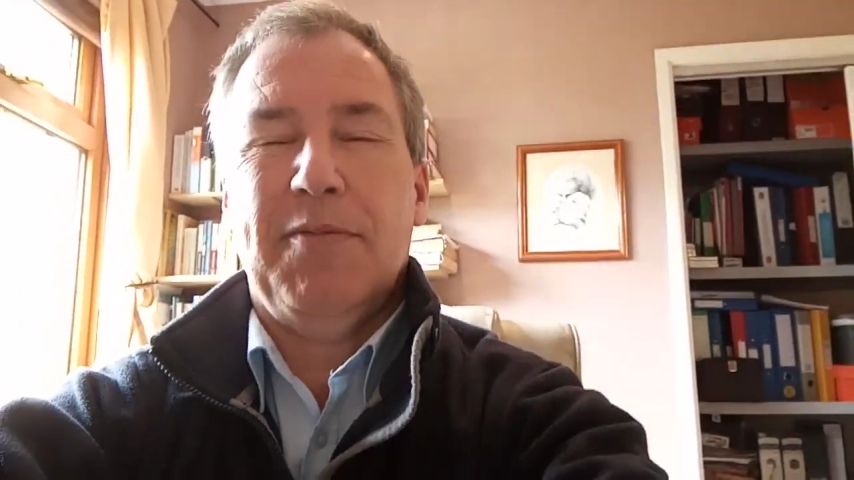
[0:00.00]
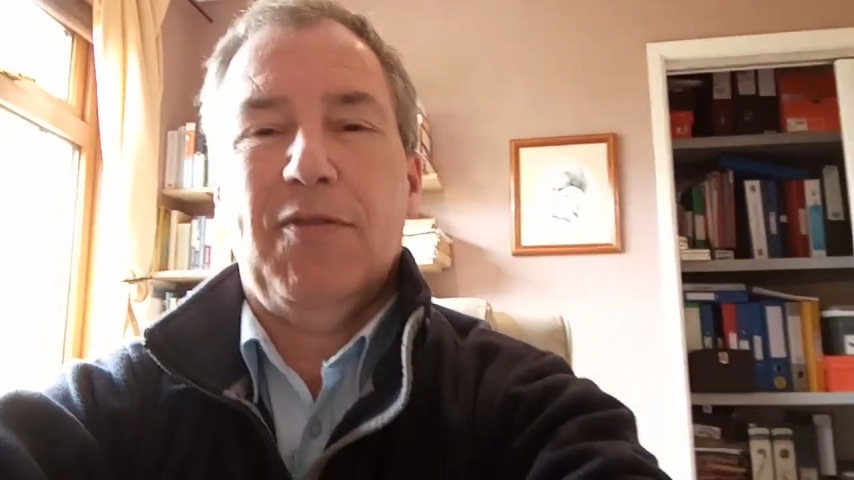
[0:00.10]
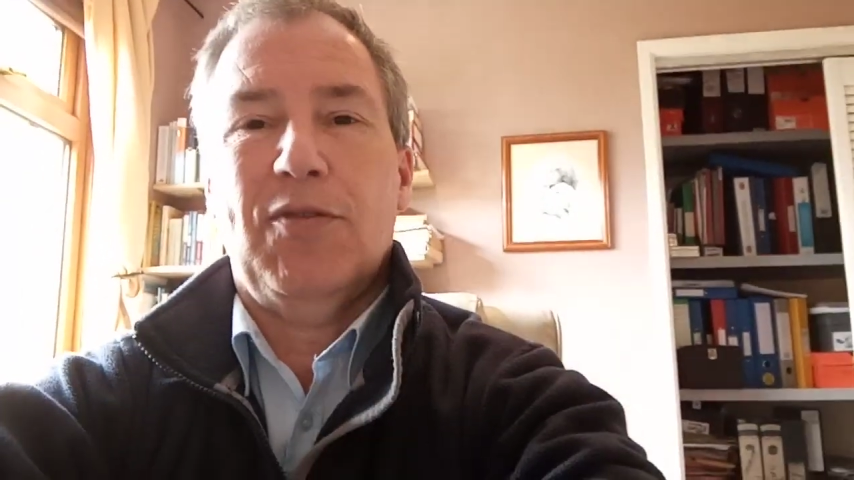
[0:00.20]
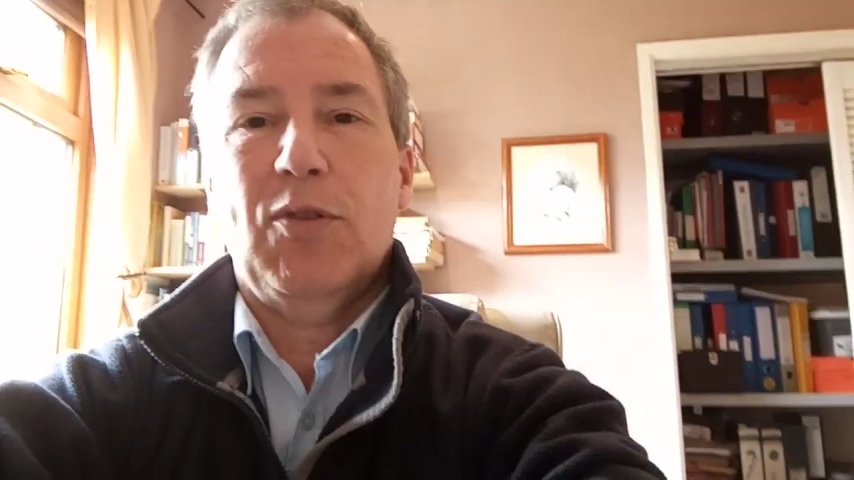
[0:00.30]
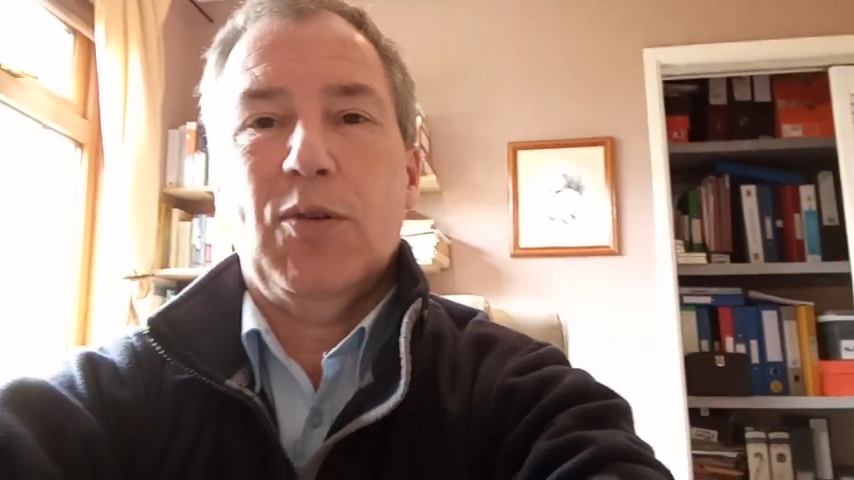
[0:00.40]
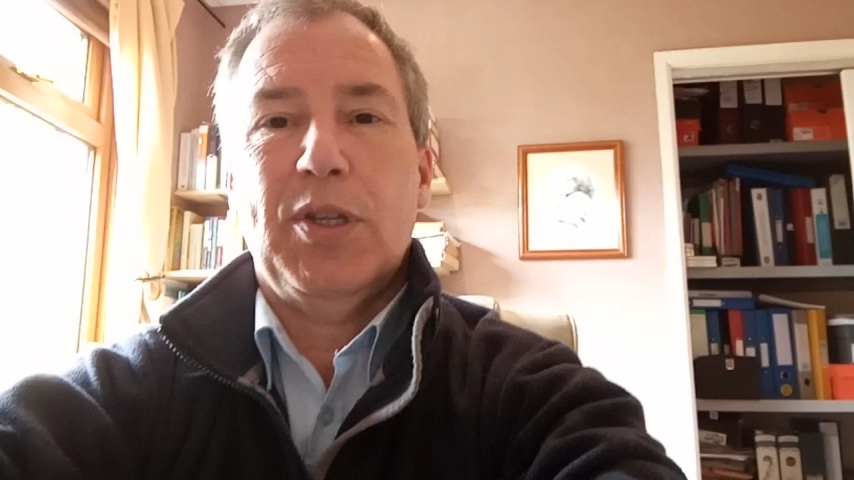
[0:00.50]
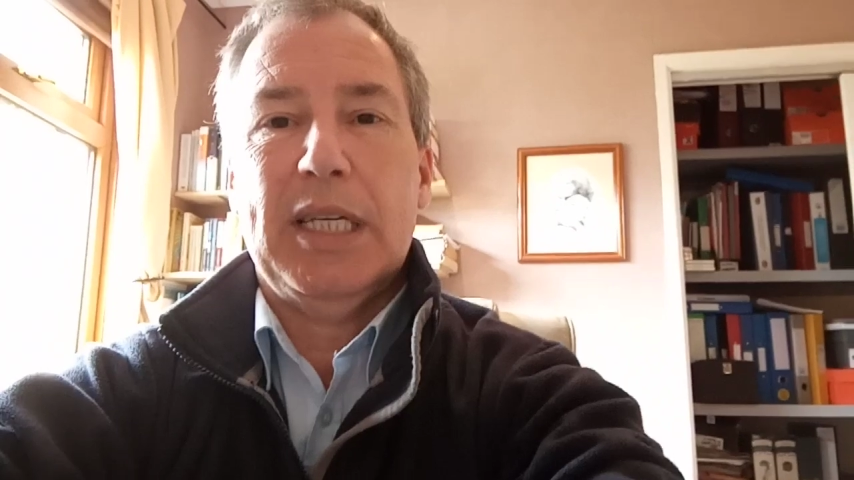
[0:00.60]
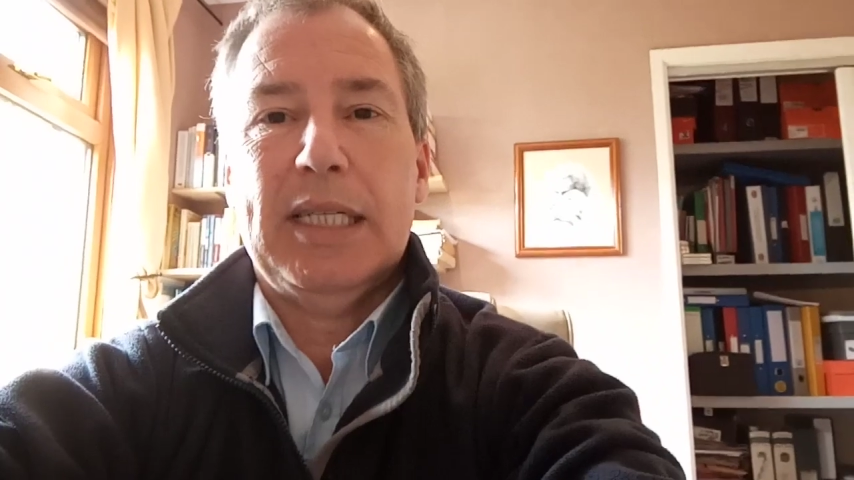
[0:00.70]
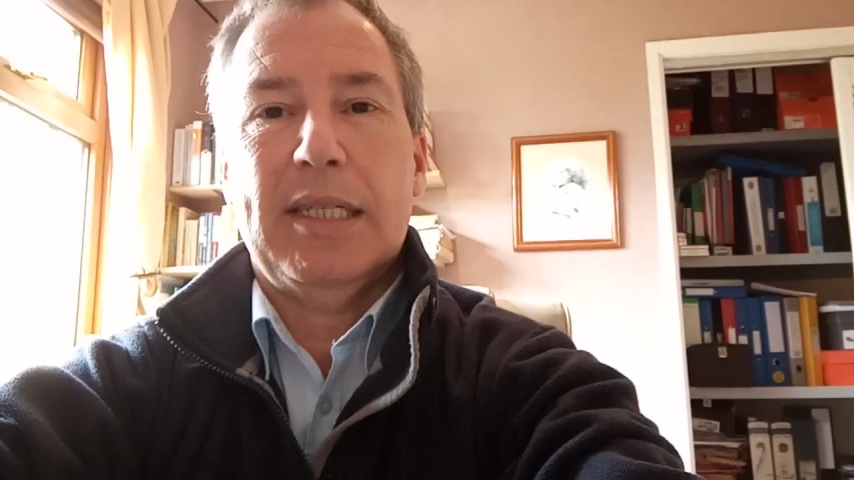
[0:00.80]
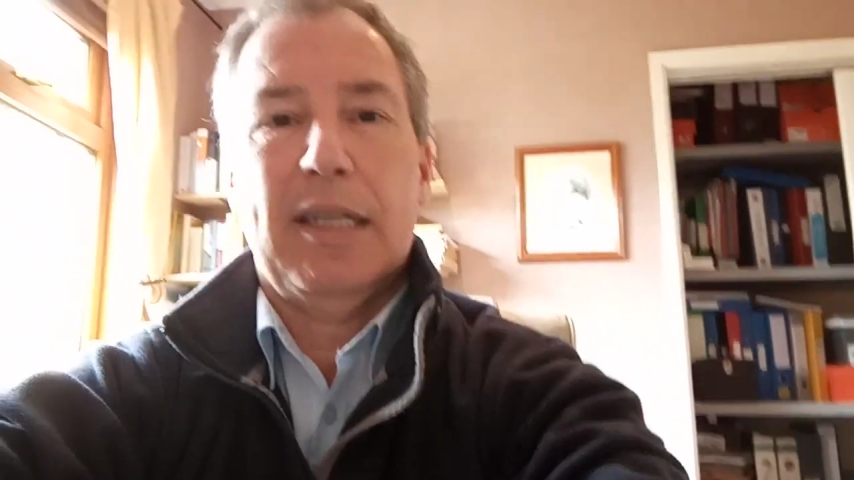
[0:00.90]
for
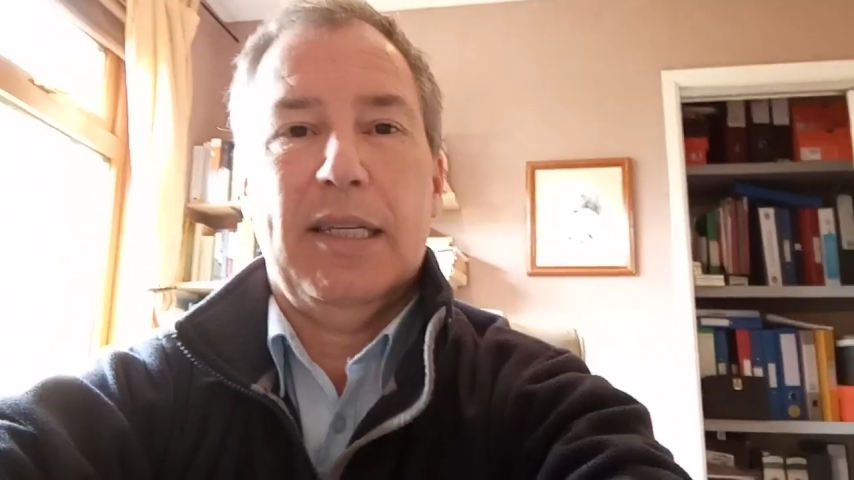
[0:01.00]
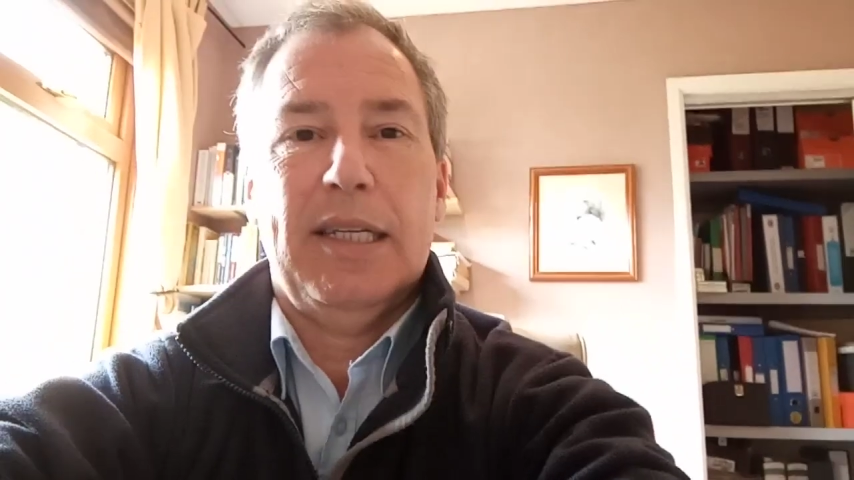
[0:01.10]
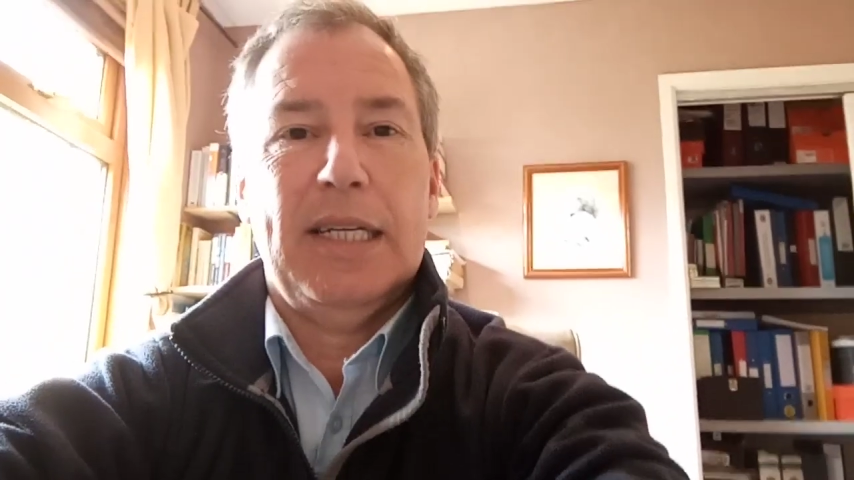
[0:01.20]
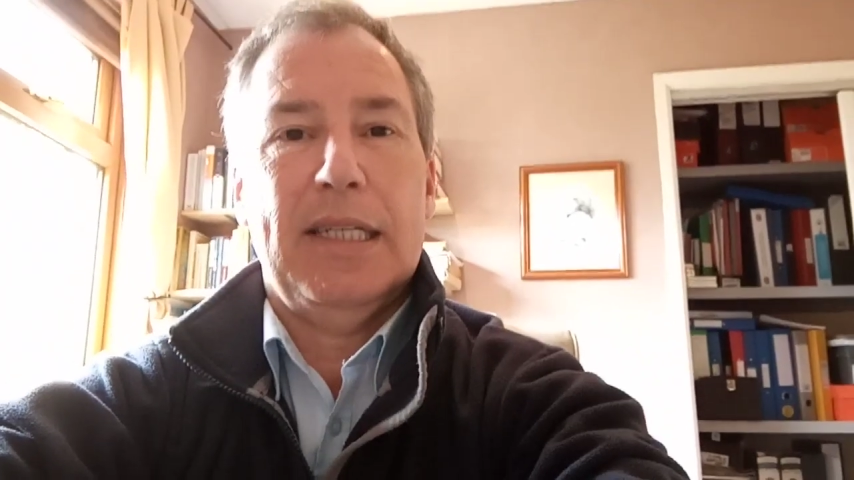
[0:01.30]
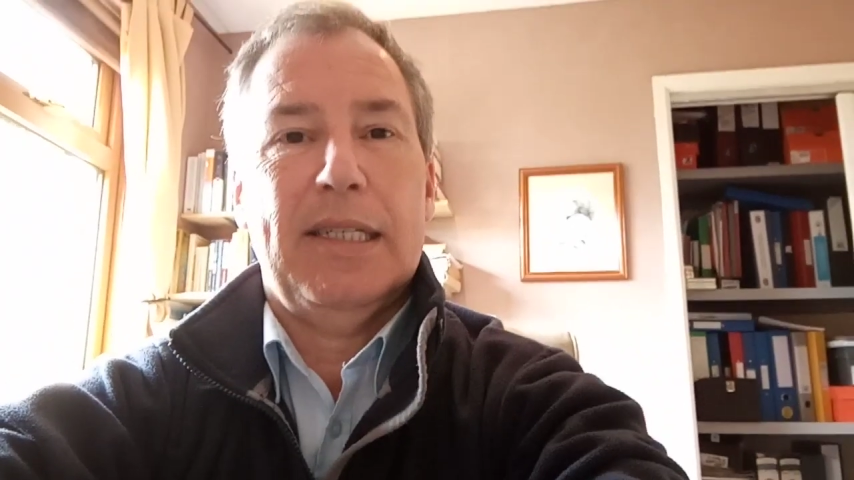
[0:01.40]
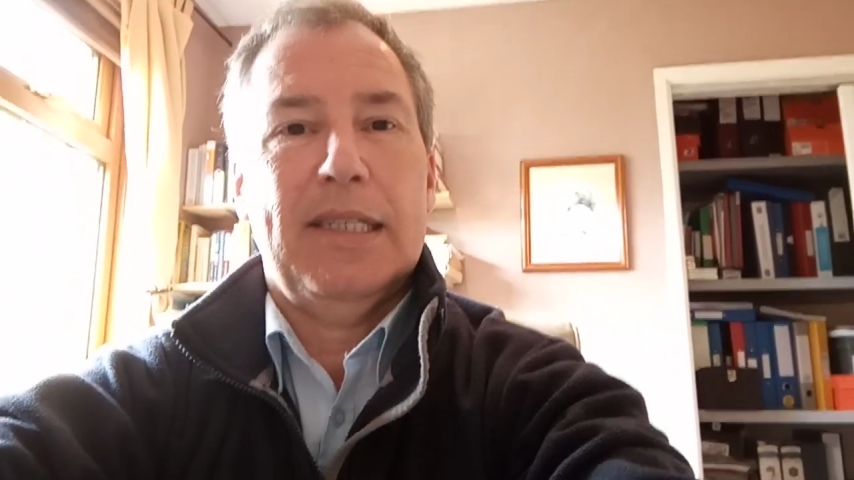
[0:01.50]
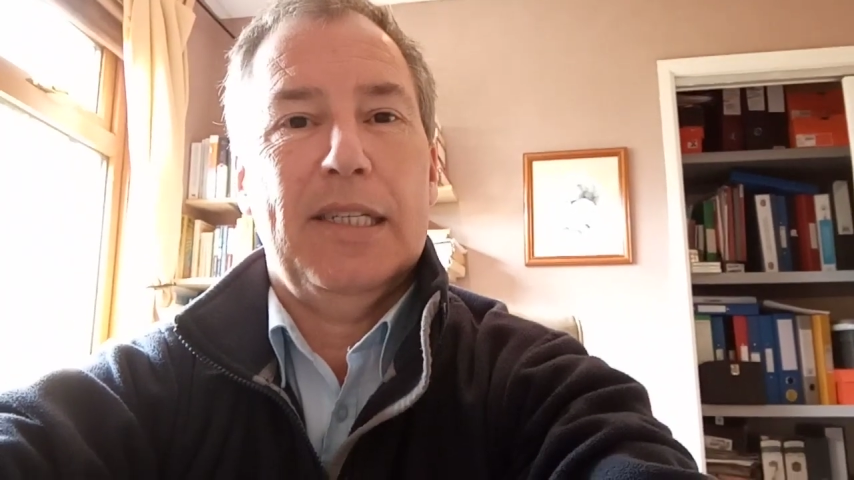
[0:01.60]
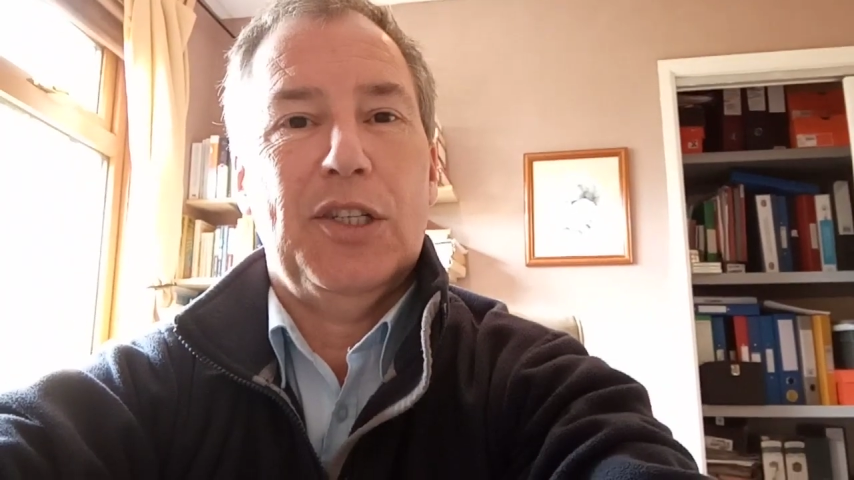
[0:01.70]
this Sunday's